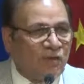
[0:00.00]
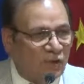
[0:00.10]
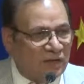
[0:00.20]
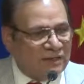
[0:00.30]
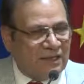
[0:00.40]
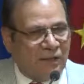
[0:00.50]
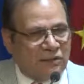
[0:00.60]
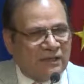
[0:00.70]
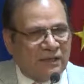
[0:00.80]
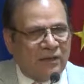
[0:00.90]
What is the
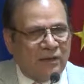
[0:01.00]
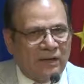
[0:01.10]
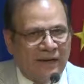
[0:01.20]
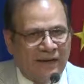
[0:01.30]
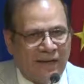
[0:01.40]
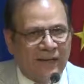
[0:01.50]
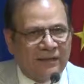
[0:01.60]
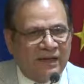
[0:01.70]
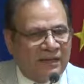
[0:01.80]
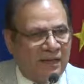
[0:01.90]
logic
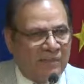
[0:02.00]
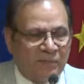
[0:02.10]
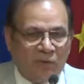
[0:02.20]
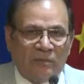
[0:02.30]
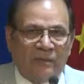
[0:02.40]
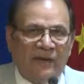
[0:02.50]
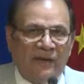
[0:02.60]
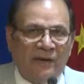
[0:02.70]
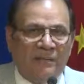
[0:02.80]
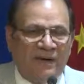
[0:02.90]
denying that import
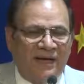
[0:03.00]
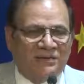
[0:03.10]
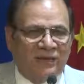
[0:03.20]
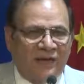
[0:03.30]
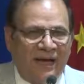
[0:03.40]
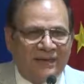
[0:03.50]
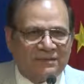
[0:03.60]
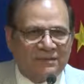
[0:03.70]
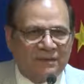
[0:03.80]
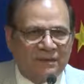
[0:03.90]
parity price for
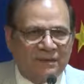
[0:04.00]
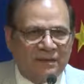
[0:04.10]
gas?